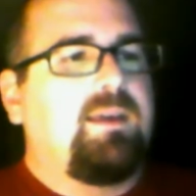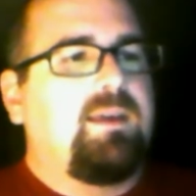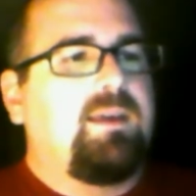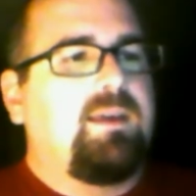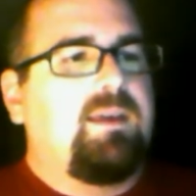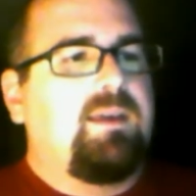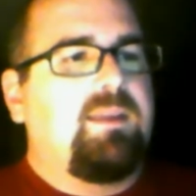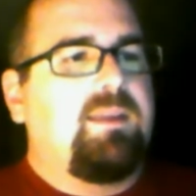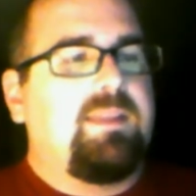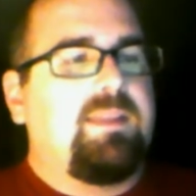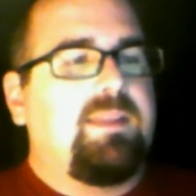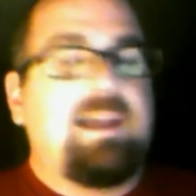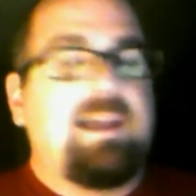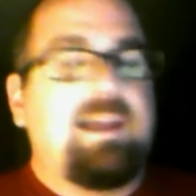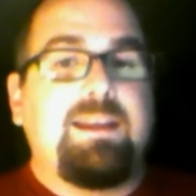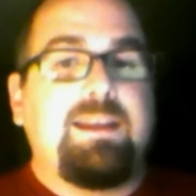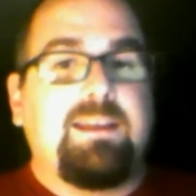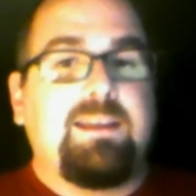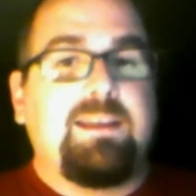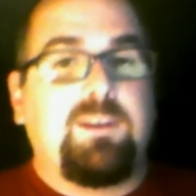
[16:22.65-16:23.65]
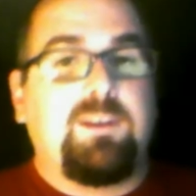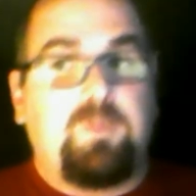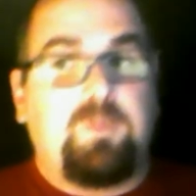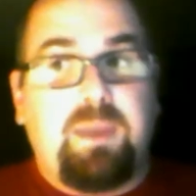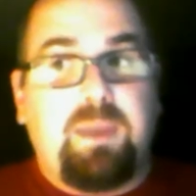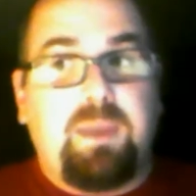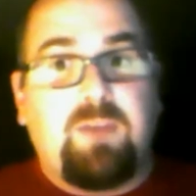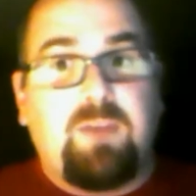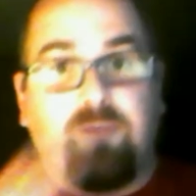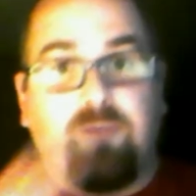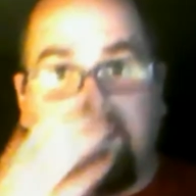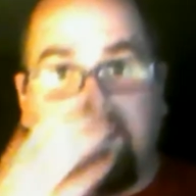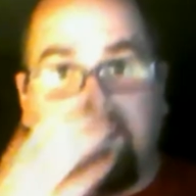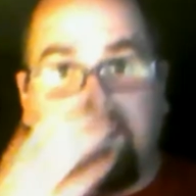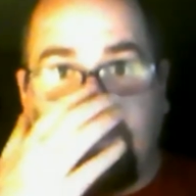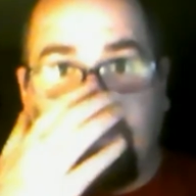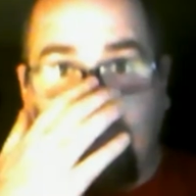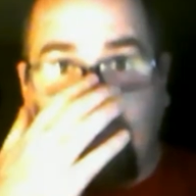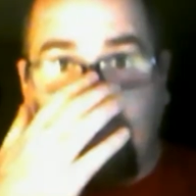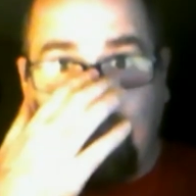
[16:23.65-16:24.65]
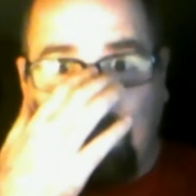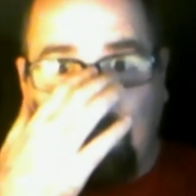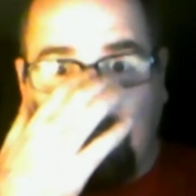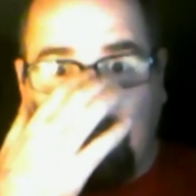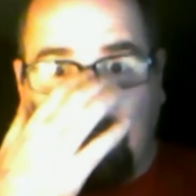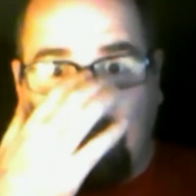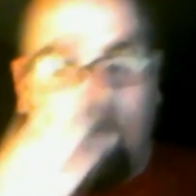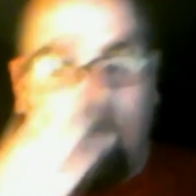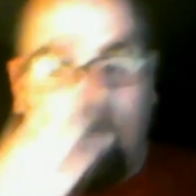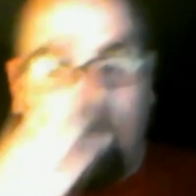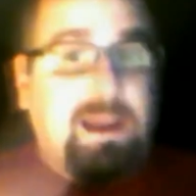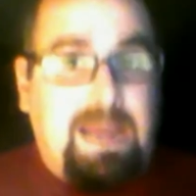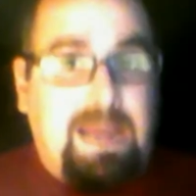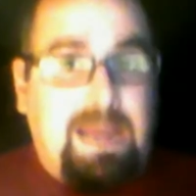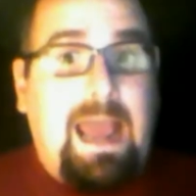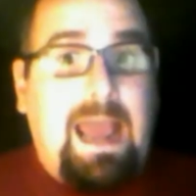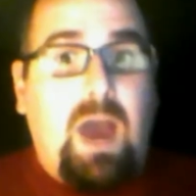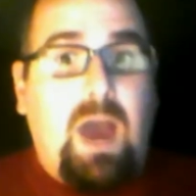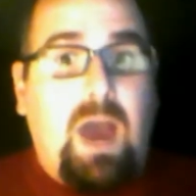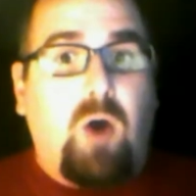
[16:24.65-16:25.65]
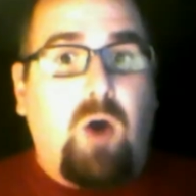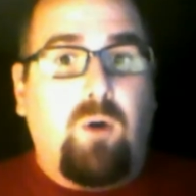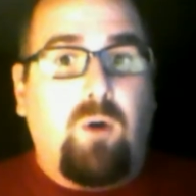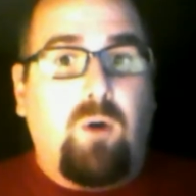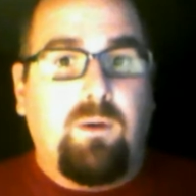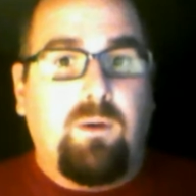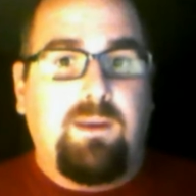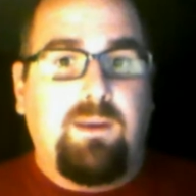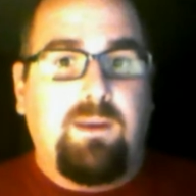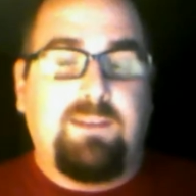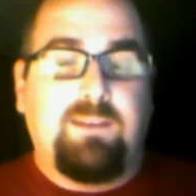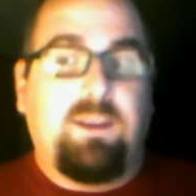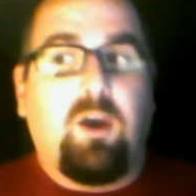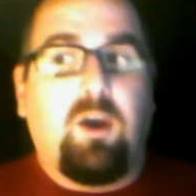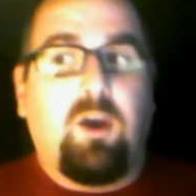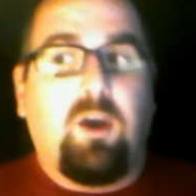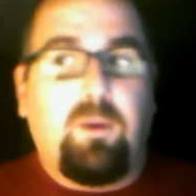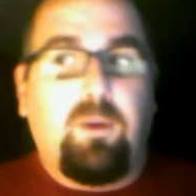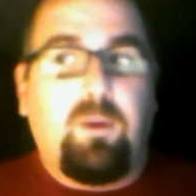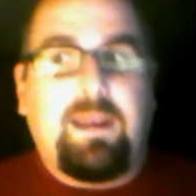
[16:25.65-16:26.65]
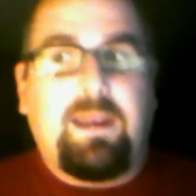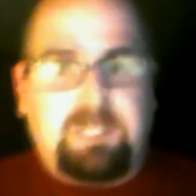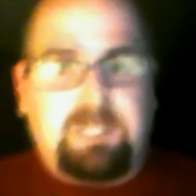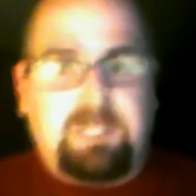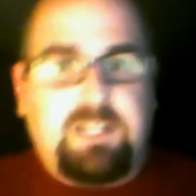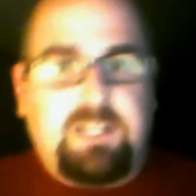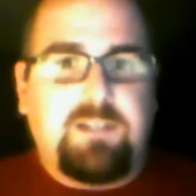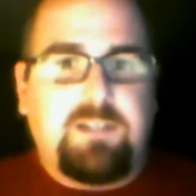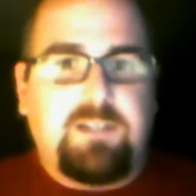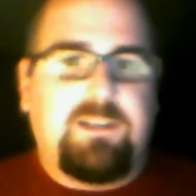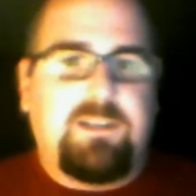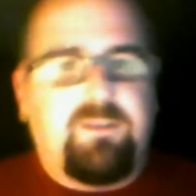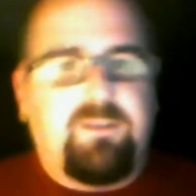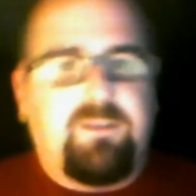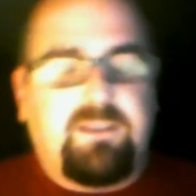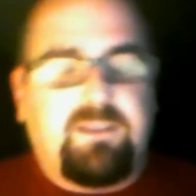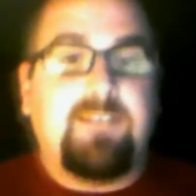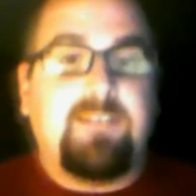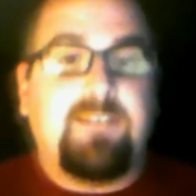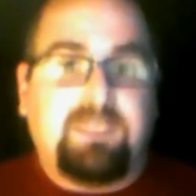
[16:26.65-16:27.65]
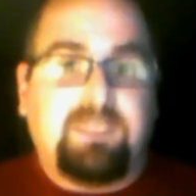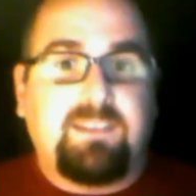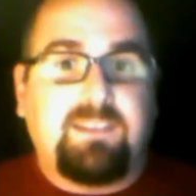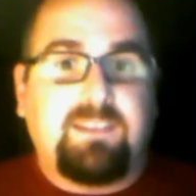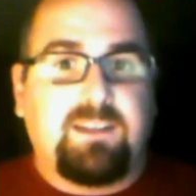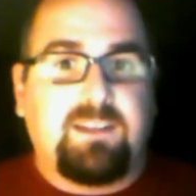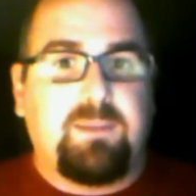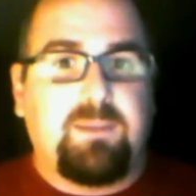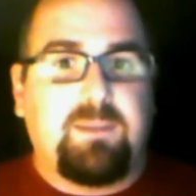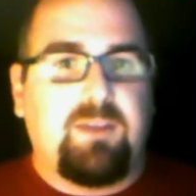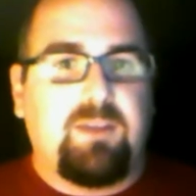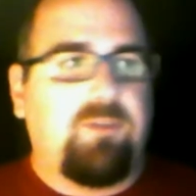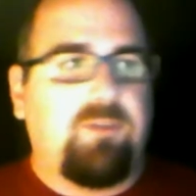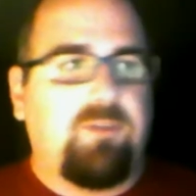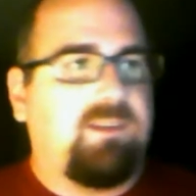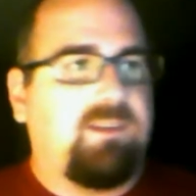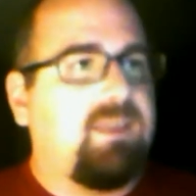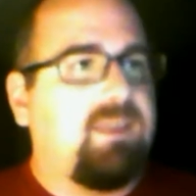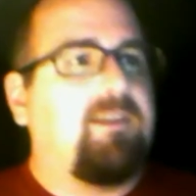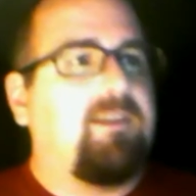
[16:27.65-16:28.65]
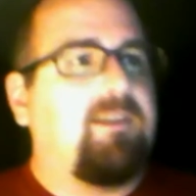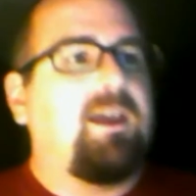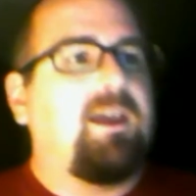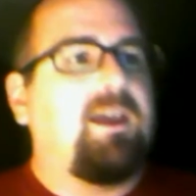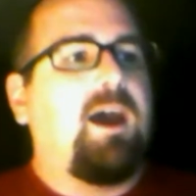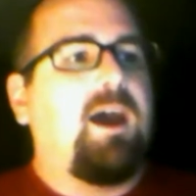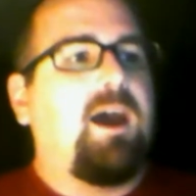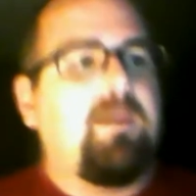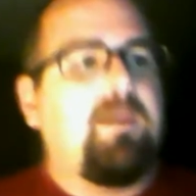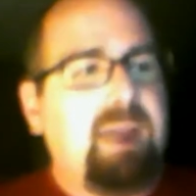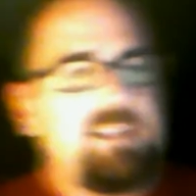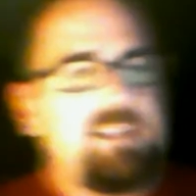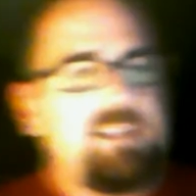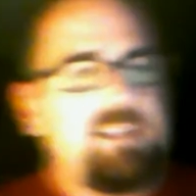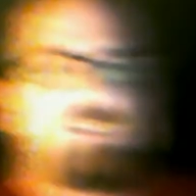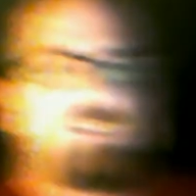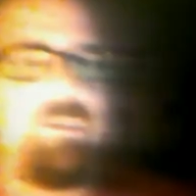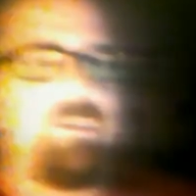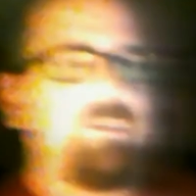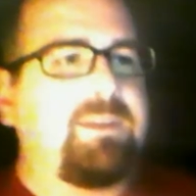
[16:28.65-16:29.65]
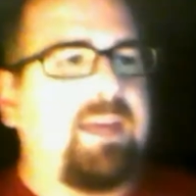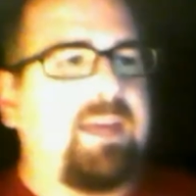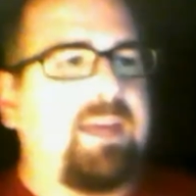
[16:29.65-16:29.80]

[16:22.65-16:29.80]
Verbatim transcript: the idea that you pick a front seven right now and say, oh, we got to change our defense because this is going to be our front seven. Imagine doing that.